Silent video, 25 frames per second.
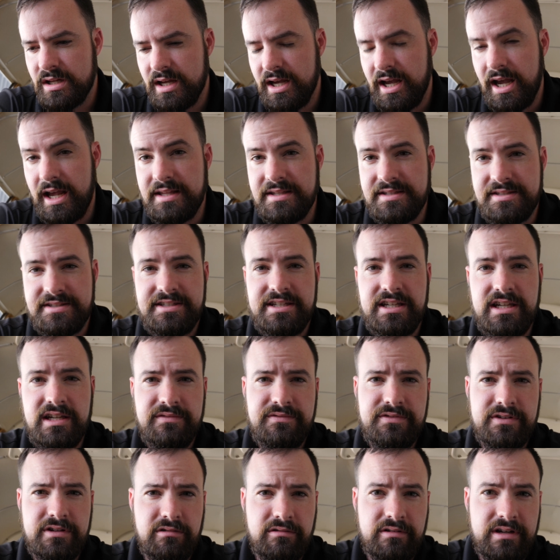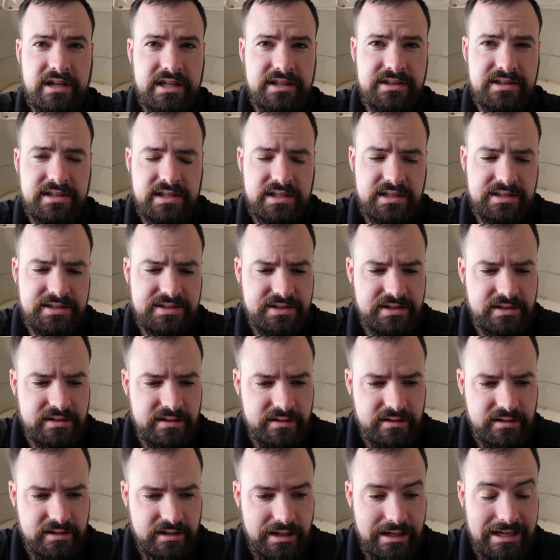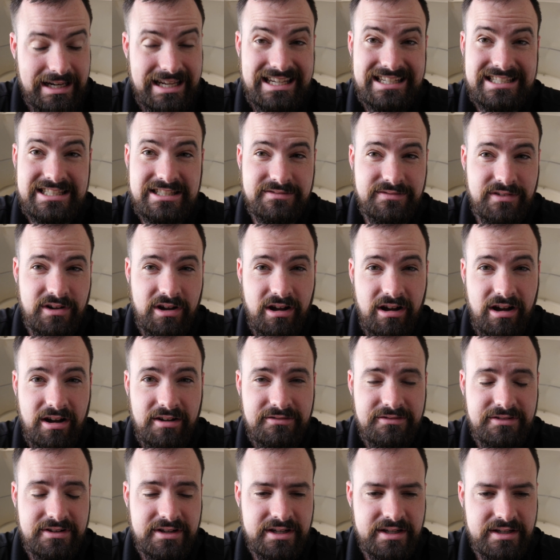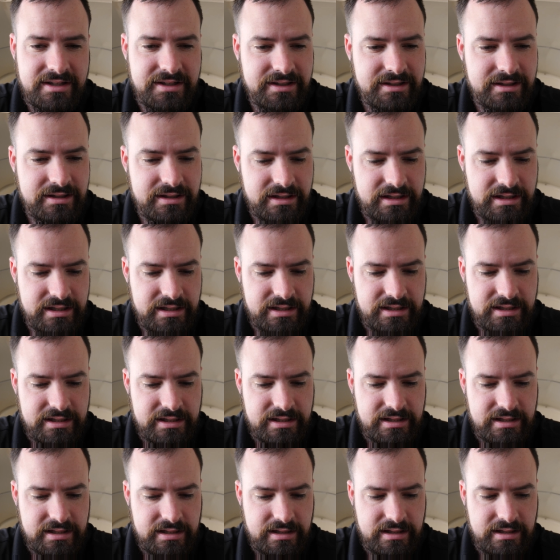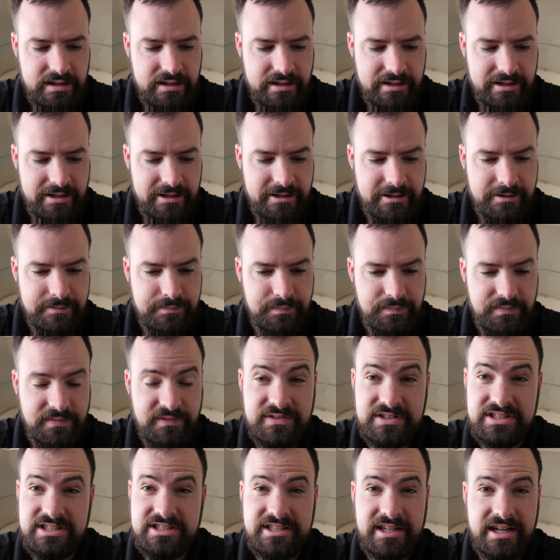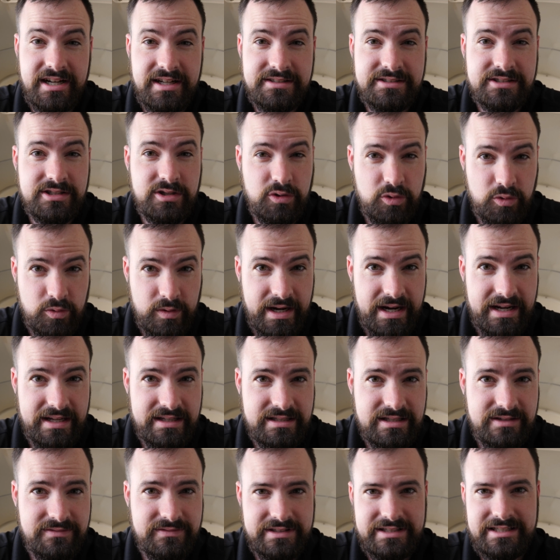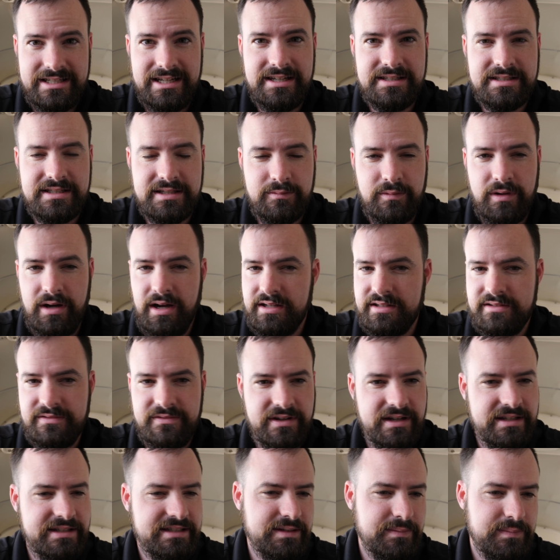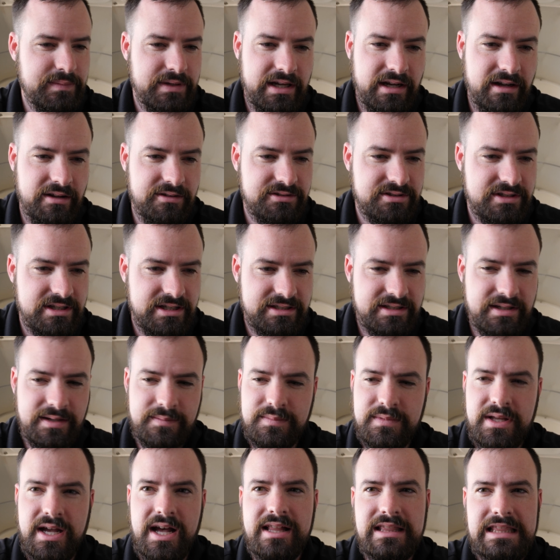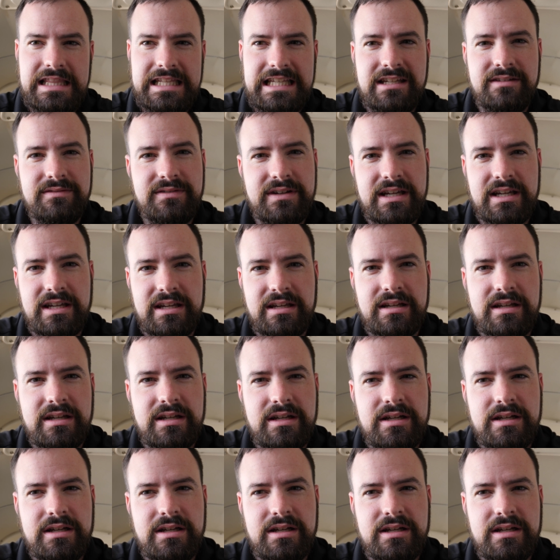and see if it'll get this adhesive off. If it does, great. If it doesn't, we'll have to find something else, because I'm not leaving